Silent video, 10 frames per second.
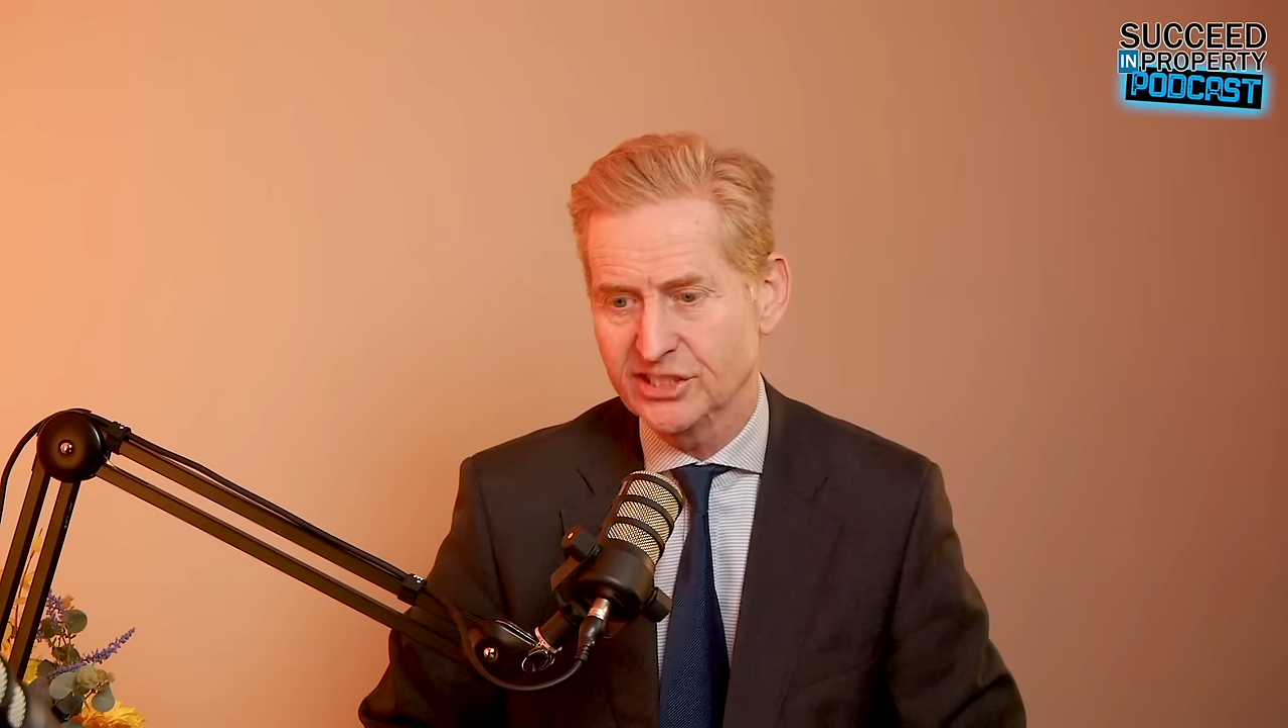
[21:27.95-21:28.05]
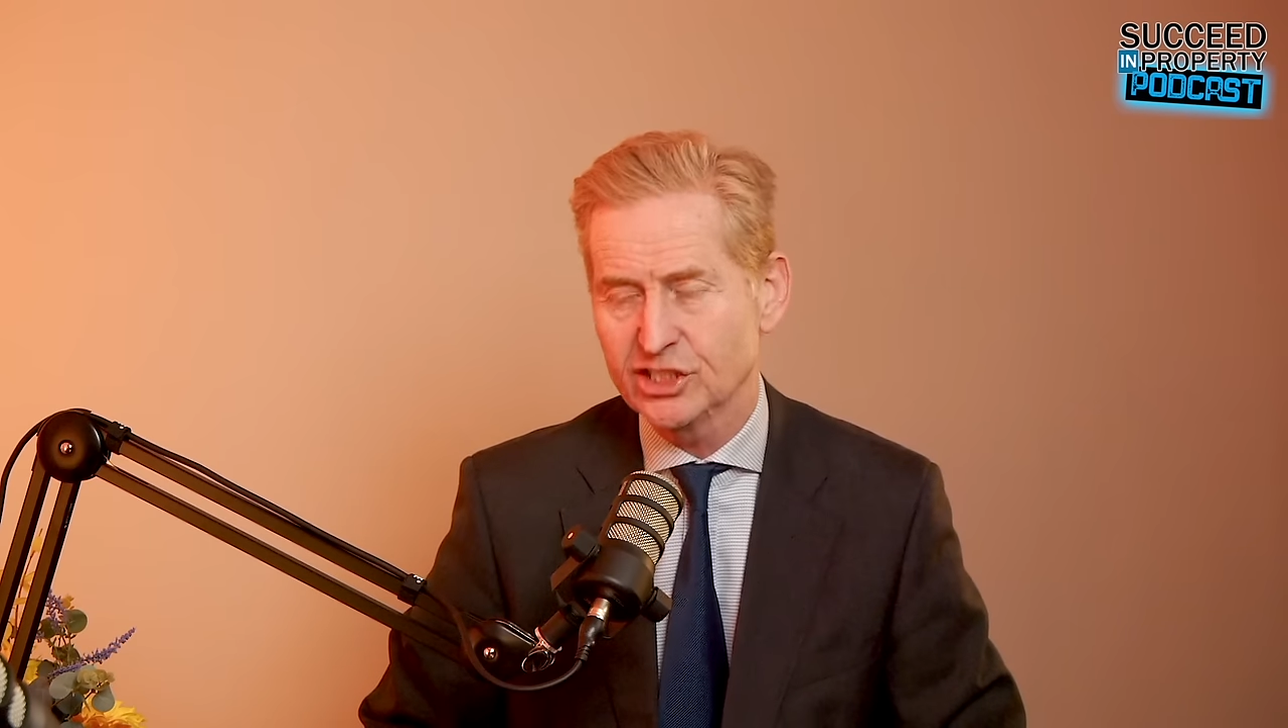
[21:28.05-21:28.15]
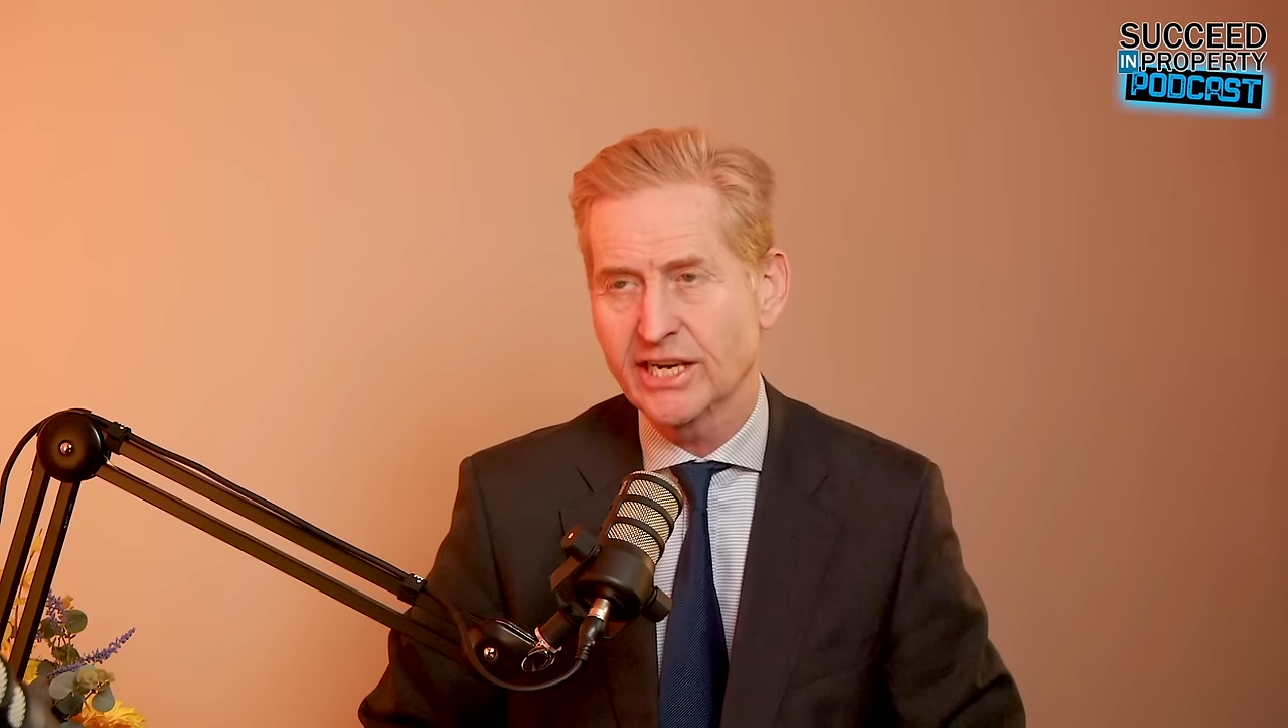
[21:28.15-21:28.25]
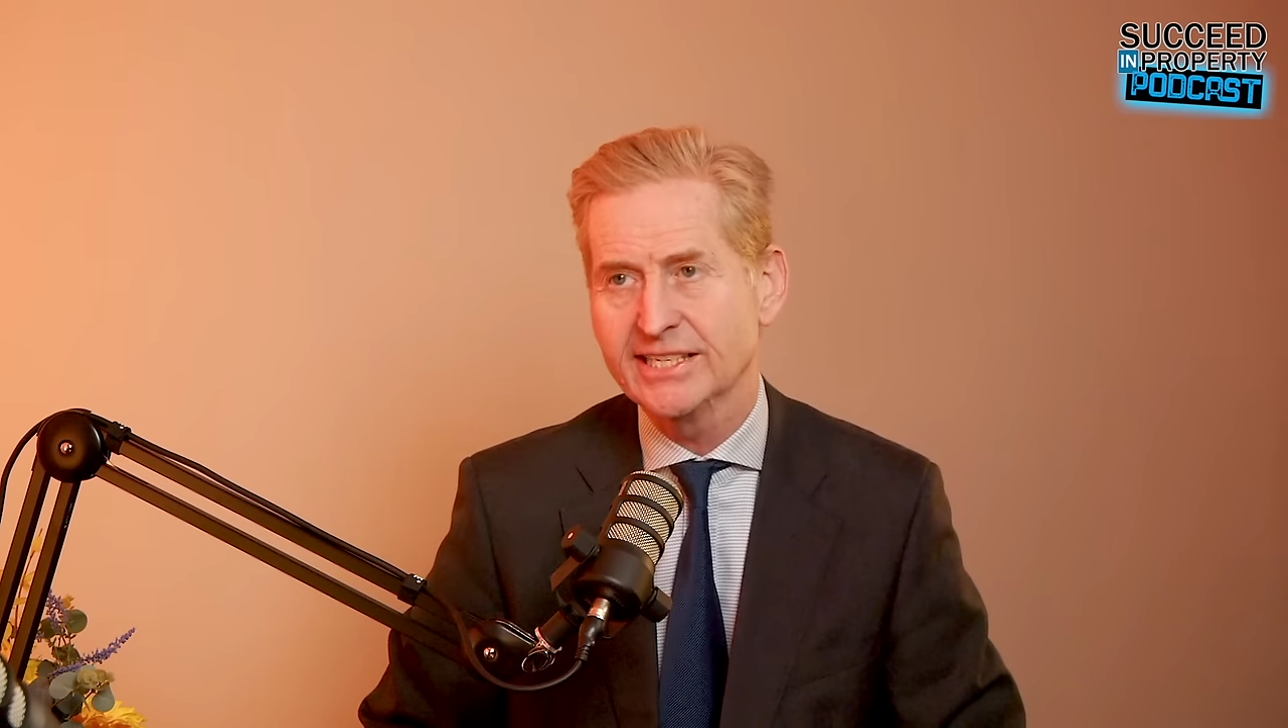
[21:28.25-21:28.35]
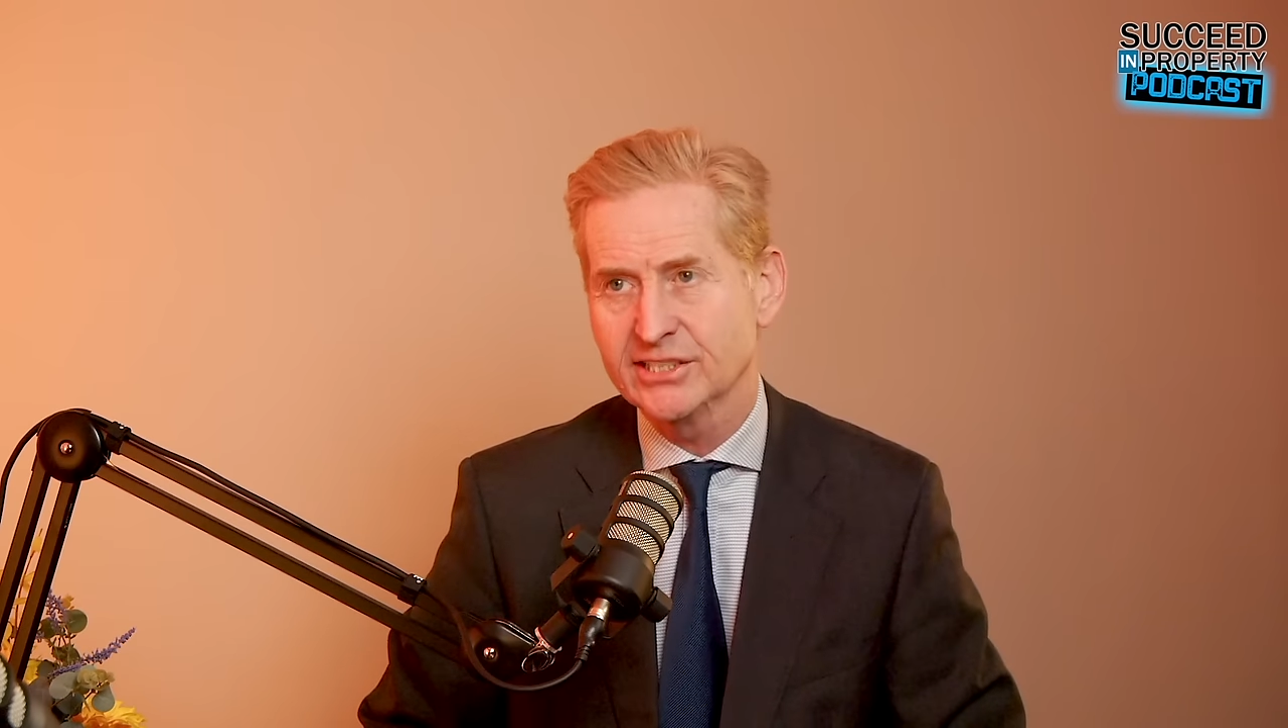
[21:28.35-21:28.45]

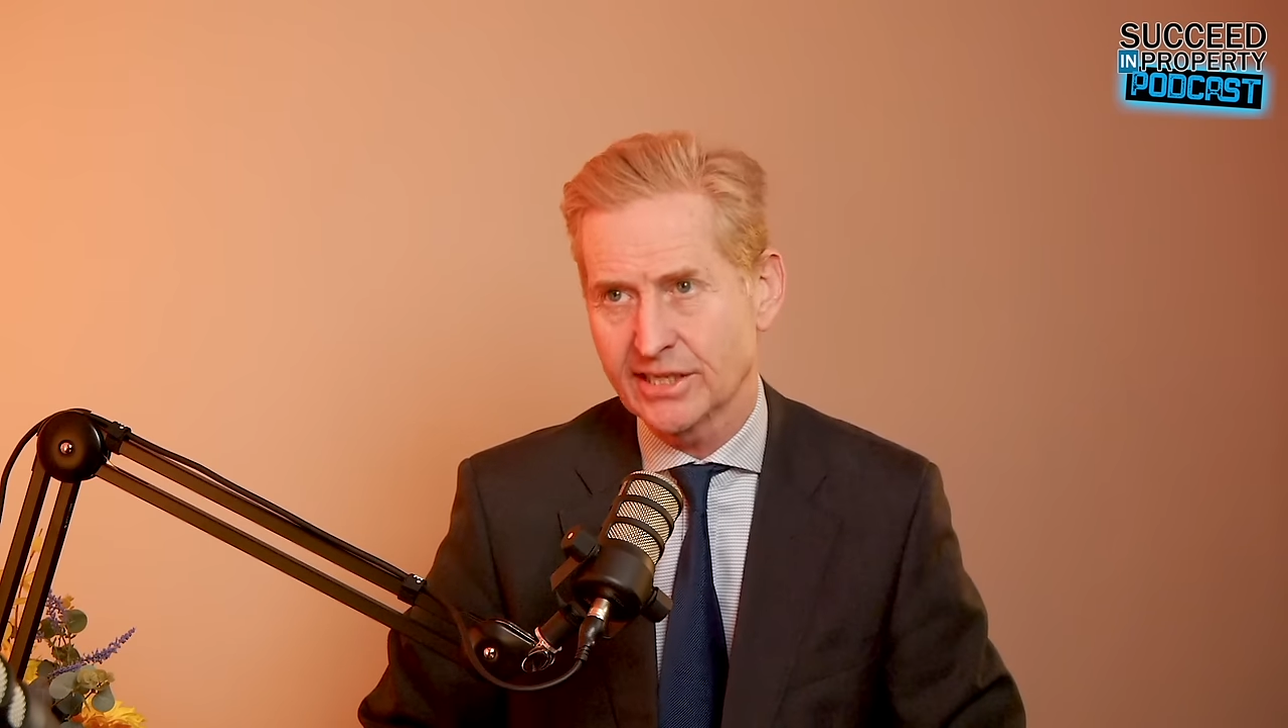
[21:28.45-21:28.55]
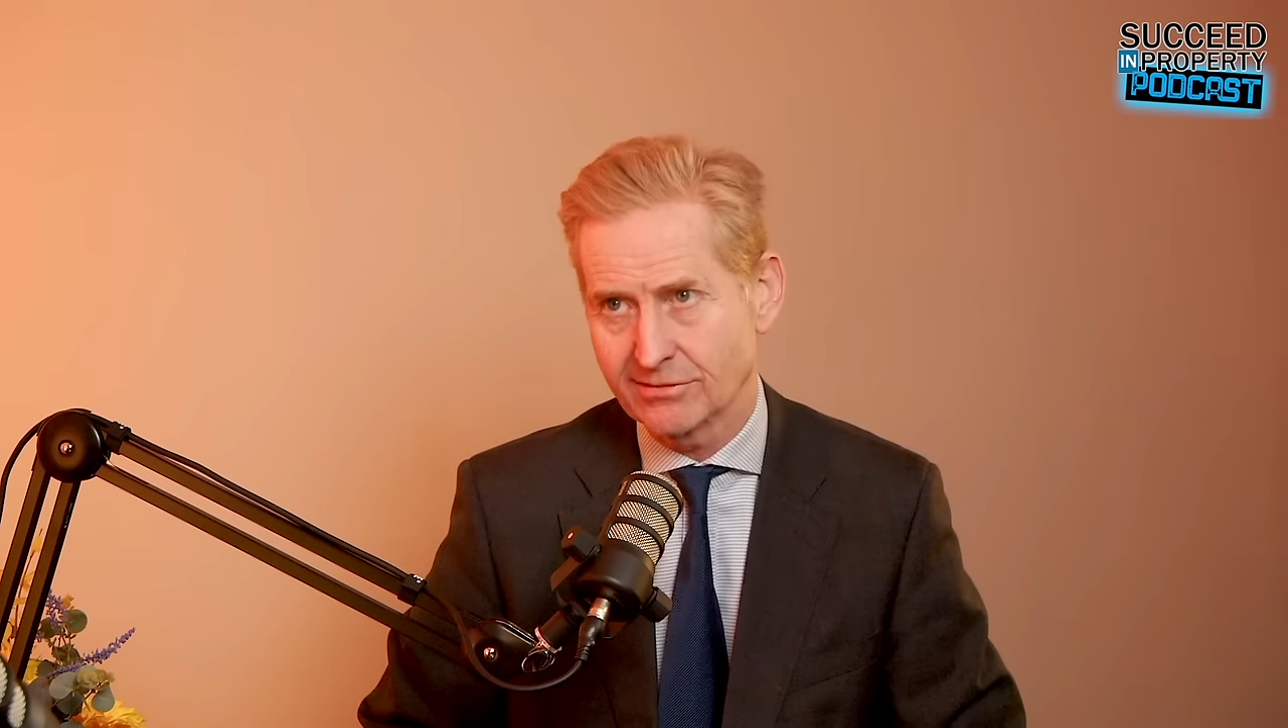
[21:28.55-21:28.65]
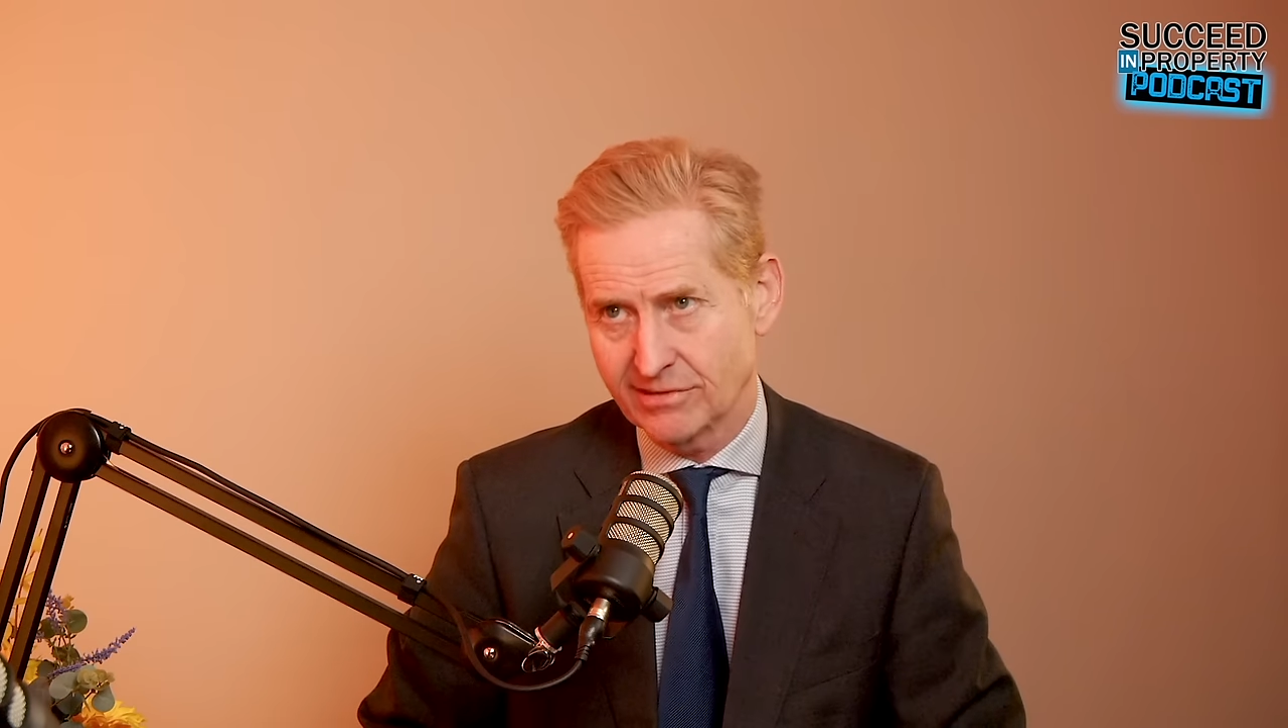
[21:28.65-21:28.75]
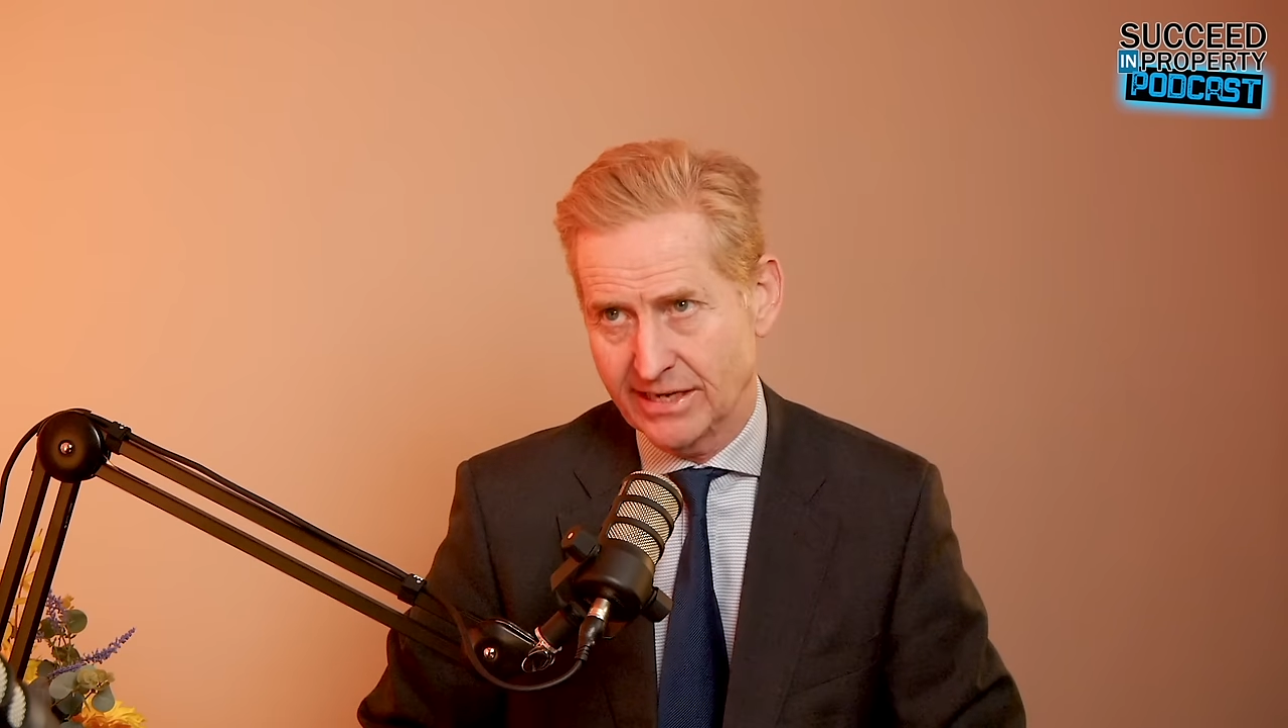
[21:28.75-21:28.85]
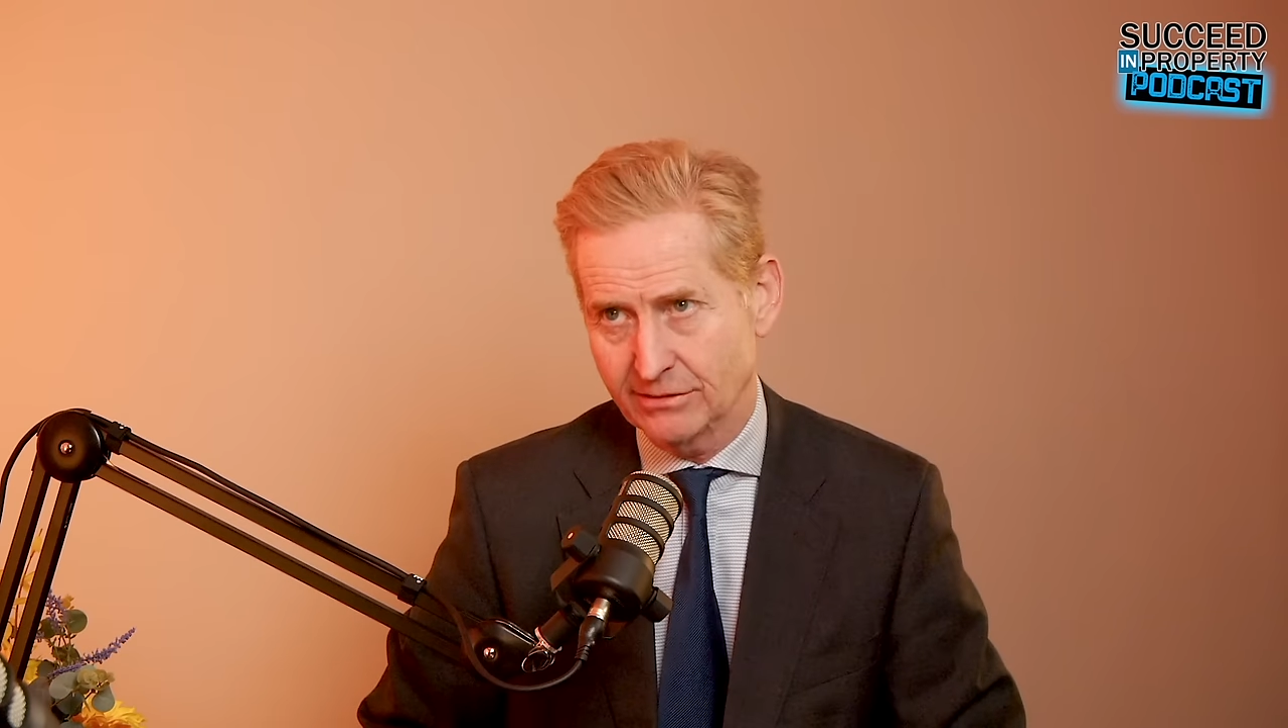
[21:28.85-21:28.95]
change that
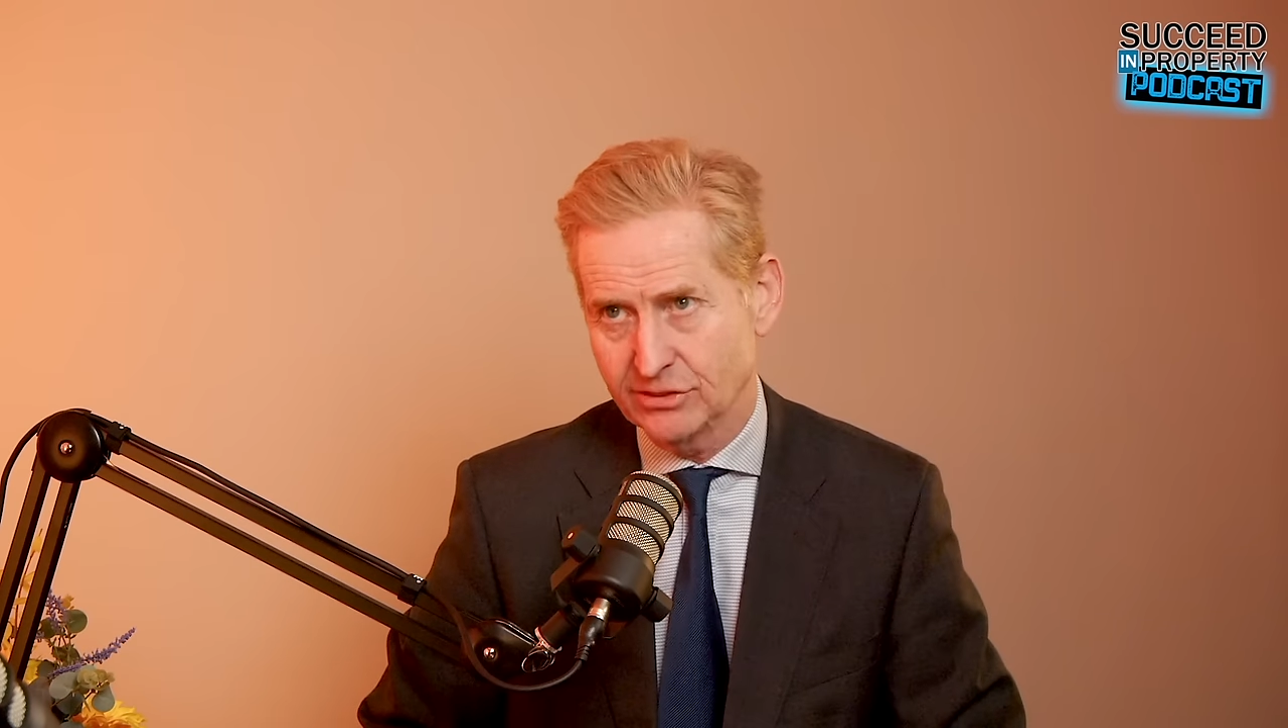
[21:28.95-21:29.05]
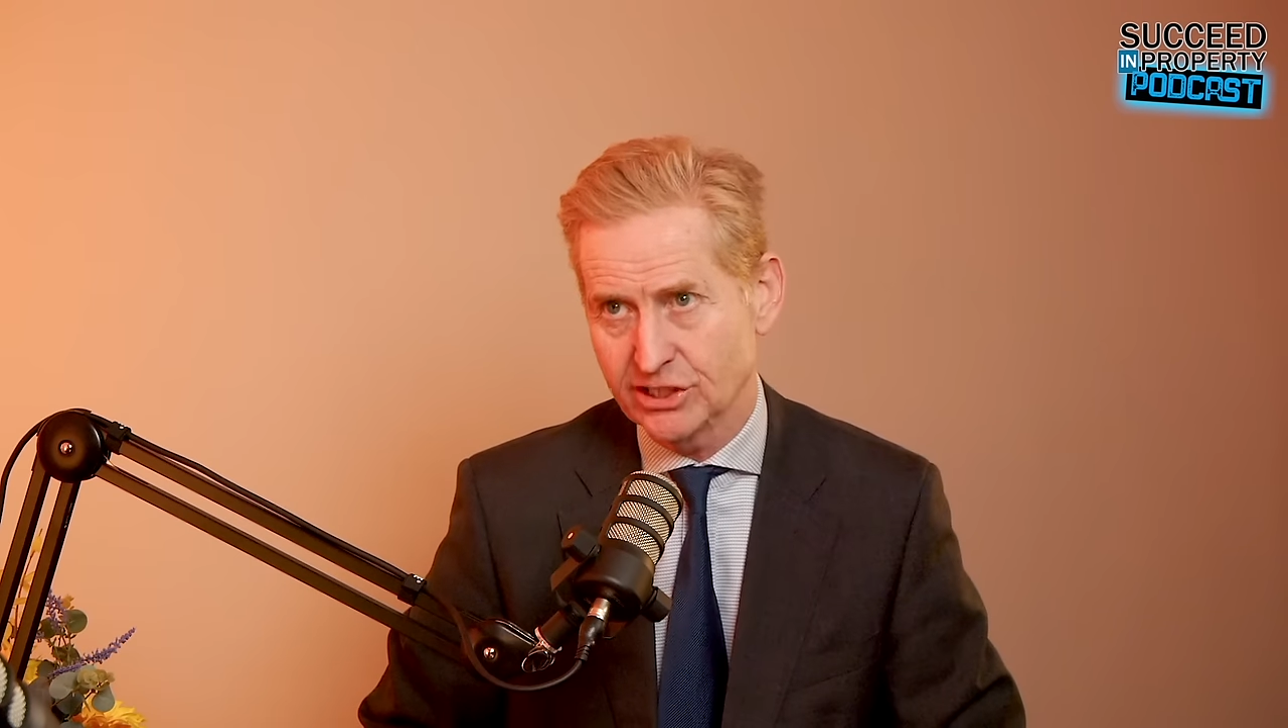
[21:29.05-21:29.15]
round,